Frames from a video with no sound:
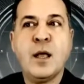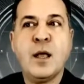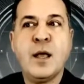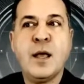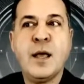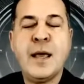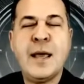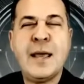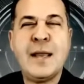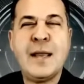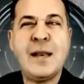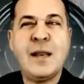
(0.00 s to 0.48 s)

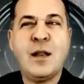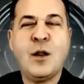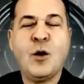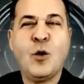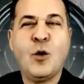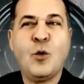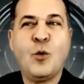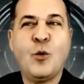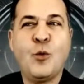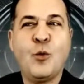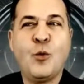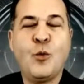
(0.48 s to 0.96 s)
and
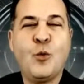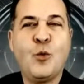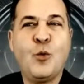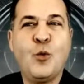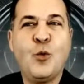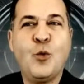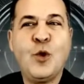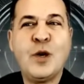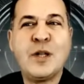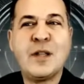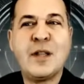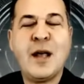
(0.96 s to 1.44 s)

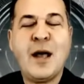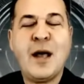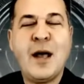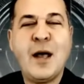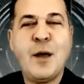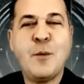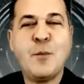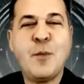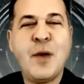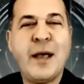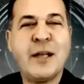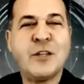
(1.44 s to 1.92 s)
what
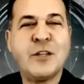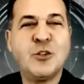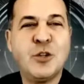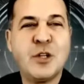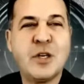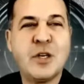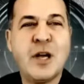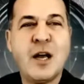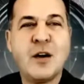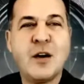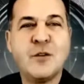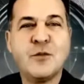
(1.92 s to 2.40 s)
I'm
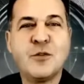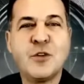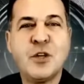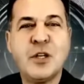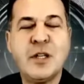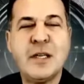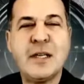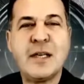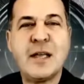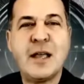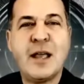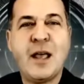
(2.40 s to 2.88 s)
actually kind of
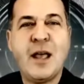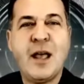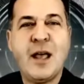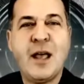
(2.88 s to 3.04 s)
really